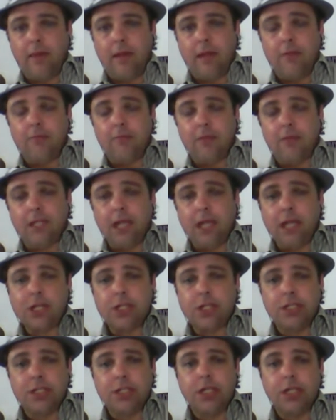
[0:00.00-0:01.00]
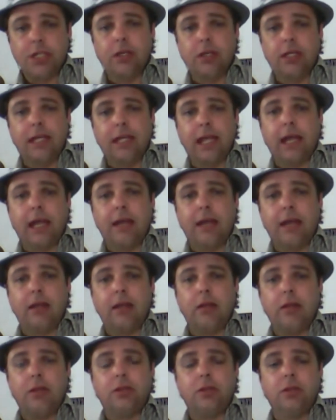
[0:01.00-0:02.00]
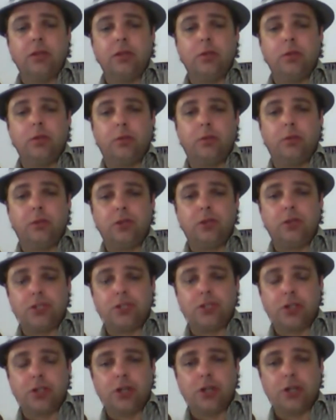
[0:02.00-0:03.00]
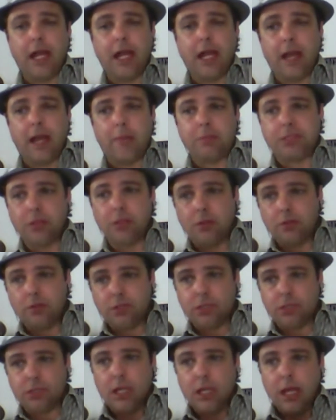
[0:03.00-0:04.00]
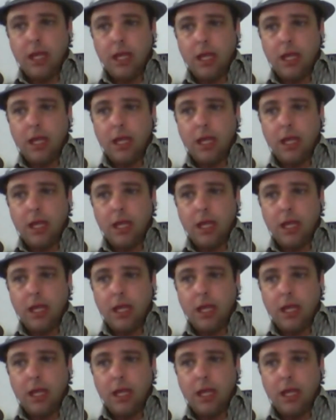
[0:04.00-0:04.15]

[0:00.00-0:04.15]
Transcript: invitation that you're going to get to the future episodes.